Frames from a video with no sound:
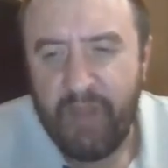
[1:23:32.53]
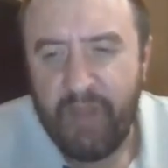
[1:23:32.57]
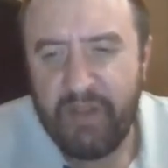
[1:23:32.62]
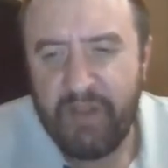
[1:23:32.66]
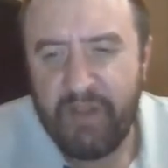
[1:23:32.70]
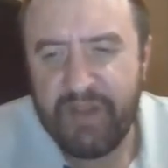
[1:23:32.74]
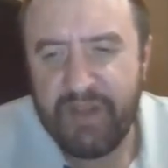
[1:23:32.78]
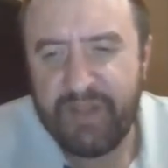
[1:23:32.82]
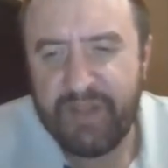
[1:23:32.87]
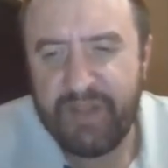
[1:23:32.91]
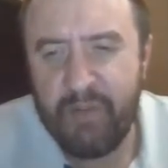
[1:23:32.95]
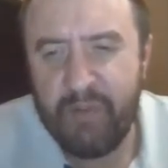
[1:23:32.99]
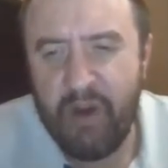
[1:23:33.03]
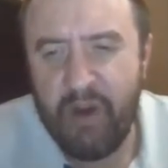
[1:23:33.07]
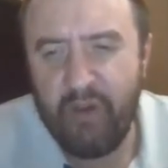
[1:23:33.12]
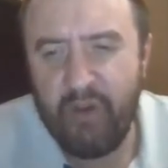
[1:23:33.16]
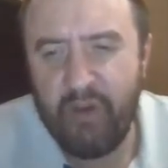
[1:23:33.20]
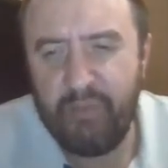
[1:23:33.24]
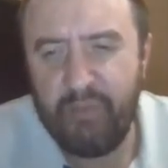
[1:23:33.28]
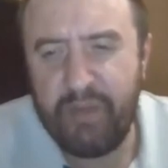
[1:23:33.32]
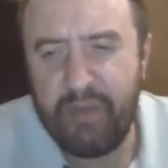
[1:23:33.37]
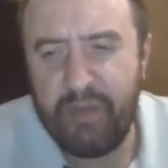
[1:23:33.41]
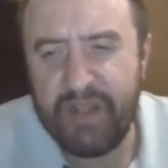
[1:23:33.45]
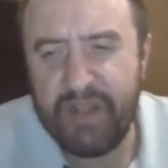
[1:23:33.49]
The
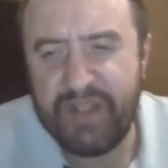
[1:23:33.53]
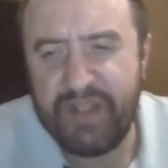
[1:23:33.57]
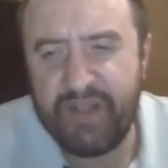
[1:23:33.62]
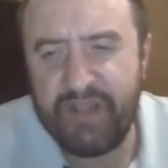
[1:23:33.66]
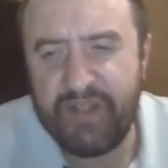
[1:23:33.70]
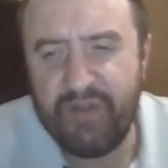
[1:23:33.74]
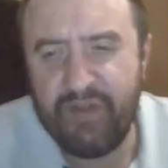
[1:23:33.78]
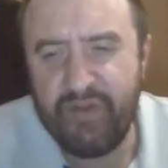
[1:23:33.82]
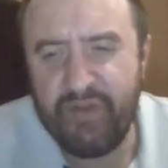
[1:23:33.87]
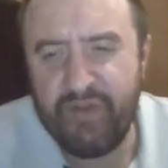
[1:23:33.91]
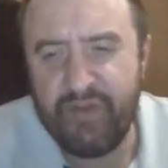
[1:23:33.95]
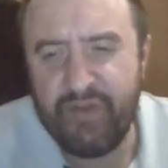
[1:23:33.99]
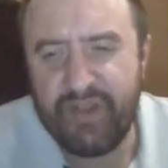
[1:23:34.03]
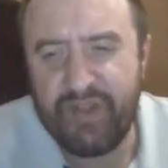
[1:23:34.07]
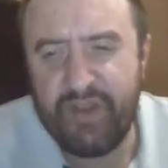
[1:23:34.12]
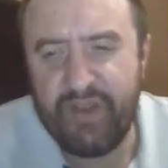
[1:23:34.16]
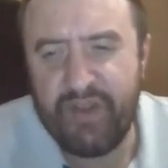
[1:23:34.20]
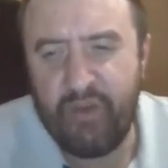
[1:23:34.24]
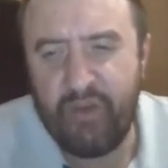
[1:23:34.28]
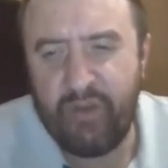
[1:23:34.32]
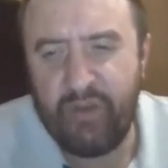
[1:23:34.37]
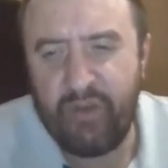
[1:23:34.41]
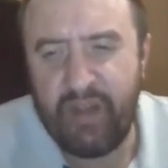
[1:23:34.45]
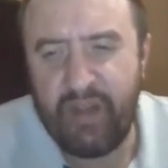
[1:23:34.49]
Smart Busters
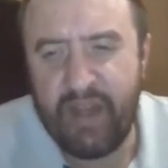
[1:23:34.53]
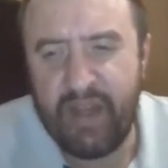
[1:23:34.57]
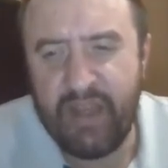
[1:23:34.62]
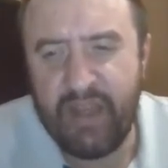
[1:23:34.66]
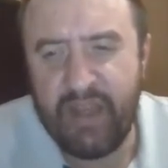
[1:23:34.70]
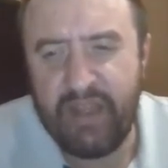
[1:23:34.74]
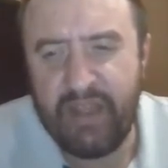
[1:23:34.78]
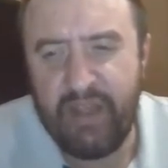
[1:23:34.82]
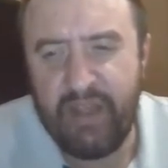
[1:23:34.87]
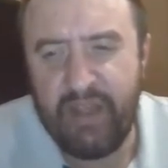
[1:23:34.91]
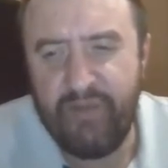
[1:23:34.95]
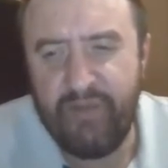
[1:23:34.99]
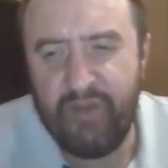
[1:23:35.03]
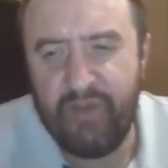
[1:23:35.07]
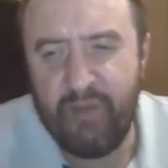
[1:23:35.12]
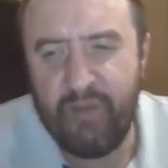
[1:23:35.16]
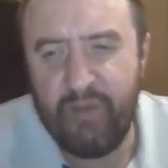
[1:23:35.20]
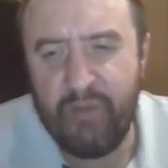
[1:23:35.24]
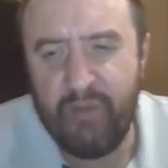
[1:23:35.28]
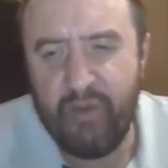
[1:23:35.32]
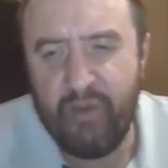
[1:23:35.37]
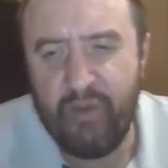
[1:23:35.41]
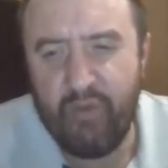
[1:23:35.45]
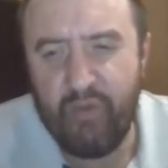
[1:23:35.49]
don't like Eva
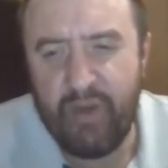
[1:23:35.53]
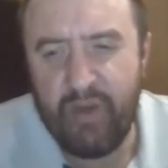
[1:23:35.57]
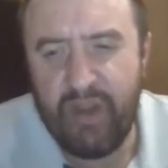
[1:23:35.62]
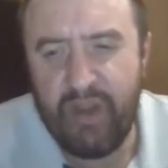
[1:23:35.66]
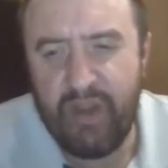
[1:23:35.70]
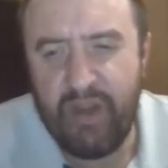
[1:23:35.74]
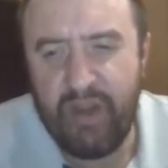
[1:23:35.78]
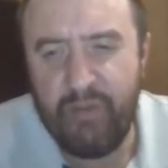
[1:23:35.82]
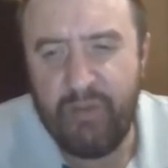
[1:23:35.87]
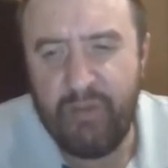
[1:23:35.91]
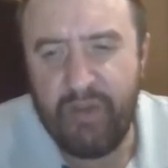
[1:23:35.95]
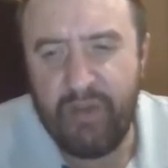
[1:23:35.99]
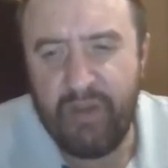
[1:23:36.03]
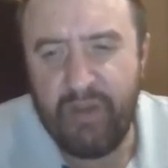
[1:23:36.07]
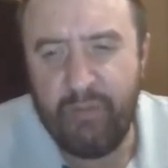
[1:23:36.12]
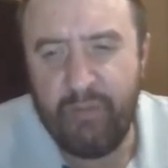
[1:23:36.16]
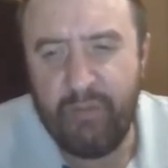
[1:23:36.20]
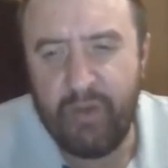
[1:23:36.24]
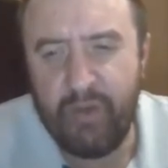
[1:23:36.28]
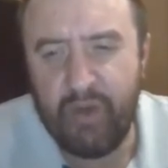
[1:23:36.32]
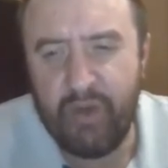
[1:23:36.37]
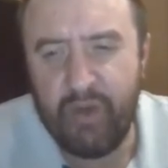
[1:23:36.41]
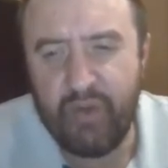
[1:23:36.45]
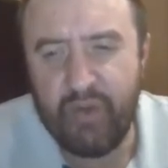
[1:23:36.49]
Marie, but
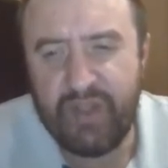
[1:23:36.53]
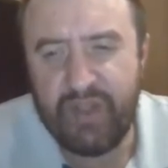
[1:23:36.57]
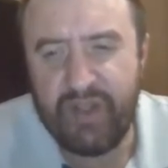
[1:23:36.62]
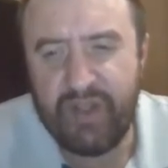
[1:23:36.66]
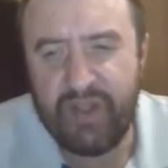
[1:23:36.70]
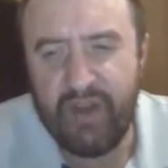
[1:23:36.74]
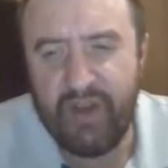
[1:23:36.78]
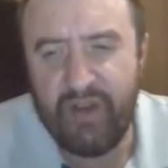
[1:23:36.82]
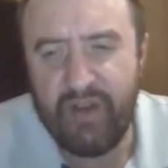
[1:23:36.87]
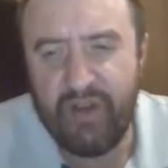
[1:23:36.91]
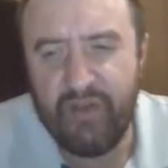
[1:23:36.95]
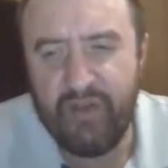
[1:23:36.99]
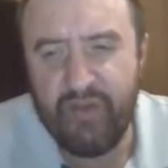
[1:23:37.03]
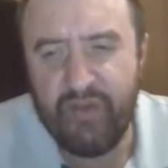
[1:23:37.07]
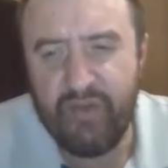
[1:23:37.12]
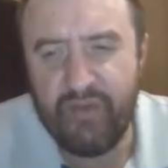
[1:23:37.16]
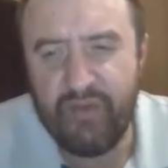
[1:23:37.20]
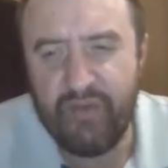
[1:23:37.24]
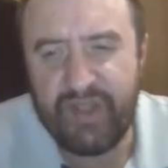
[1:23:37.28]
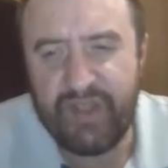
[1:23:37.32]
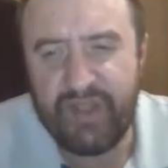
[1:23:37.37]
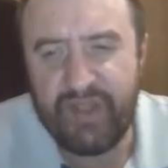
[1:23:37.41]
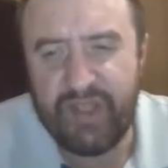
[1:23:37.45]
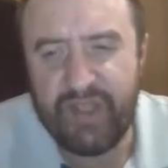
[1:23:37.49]
most
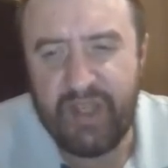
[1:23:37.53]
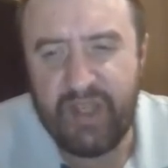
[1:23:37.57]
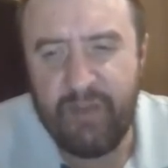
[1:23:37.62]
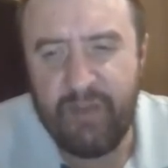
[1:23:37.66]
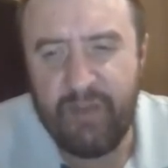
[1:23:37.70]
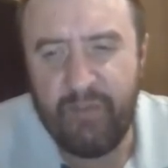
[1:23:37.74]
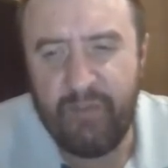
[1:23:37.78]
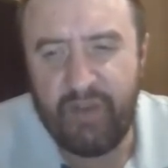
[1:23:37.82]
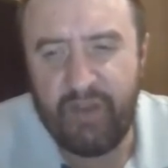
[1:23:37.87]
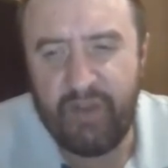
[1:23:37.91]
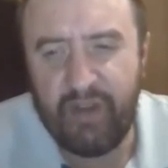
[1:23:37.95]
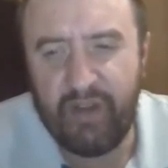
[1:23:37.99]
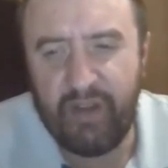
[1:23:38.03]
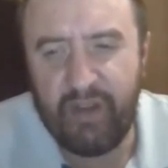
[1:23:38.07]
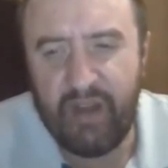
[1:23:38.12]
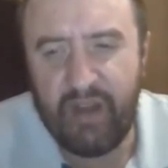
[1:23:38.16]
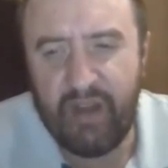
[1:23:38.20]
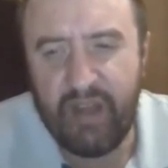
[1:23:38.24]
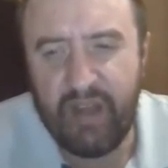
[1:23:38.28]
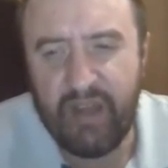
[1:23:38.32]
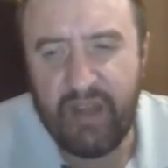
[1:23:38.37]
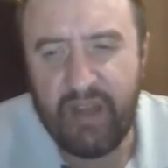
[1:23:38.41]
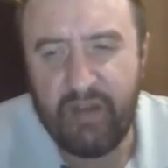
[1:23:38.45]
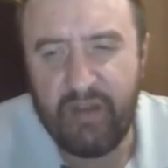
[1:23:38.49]
others seem to
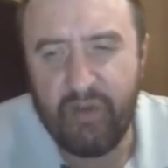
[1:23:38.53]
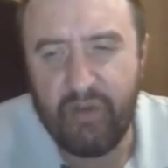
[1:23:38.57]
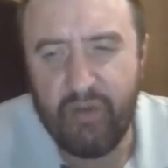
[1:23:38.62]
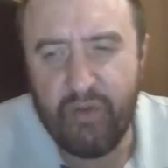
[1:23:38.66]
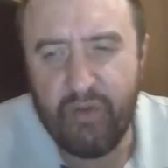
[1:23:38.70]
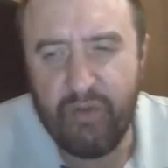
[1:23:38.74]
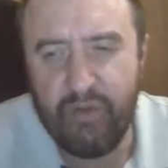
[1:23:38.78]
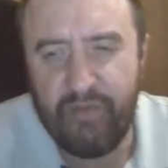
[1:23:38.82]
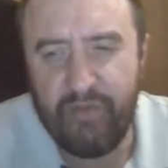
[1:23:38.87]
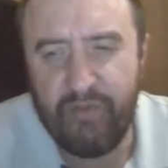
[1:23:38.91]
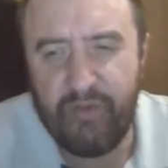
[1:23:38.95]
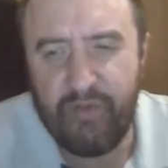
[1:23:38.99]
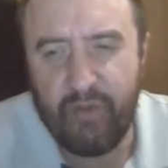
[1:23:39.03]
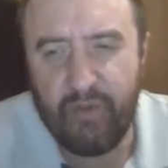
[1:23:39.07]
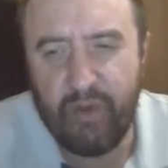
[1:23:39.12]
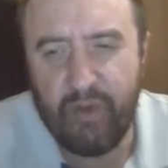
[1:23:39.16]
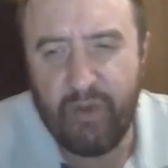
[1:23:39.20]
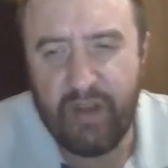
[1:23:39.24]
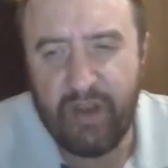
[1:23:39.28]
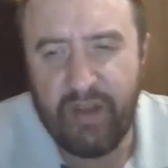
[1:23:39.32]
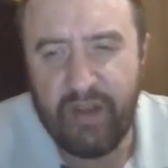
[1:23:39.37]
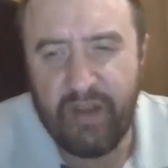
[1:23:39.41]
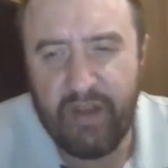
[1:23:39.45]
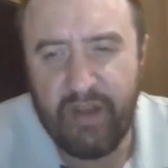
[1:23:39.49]
like her
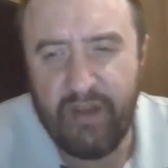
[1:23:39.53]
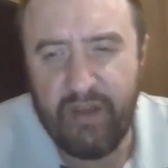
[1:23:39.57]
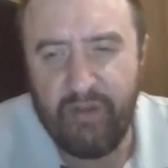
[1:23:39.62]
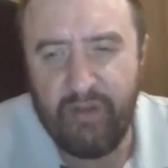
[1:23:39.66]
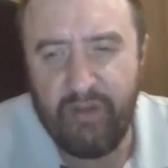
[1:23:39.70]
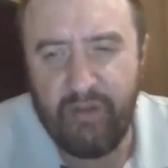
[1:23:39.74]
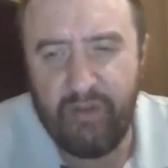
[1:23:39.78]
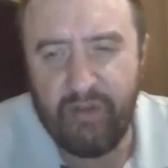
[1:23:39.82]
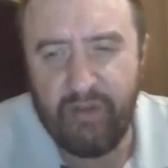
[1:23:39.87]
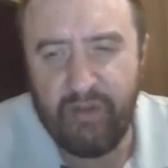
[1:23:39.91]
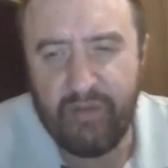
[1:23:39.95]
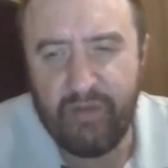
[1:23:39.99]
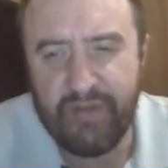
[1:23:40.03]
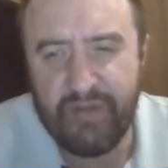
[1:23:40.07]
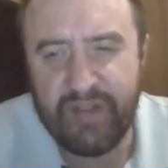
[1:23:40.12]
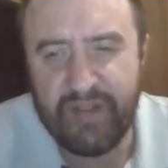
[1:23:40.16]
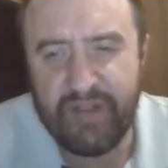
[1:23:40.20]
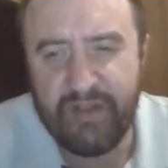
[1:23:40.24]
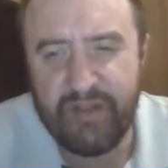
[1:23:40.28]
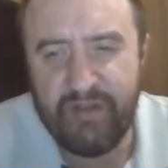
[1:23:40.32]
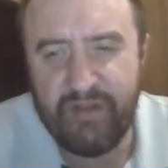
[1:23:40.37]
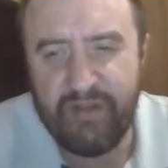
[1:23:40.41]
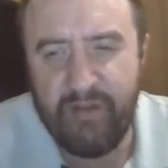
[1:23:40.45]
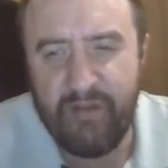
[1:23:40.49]
for a heel or
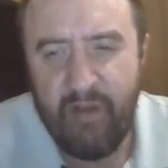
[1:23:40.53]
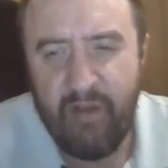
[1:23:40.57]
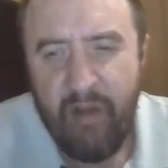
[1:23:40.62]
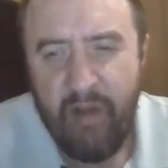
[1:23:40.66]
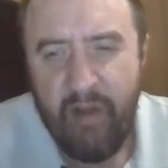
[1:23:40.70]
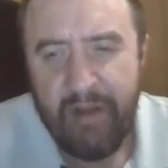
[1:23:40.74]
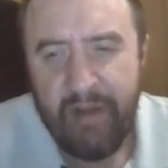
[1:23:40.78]
so.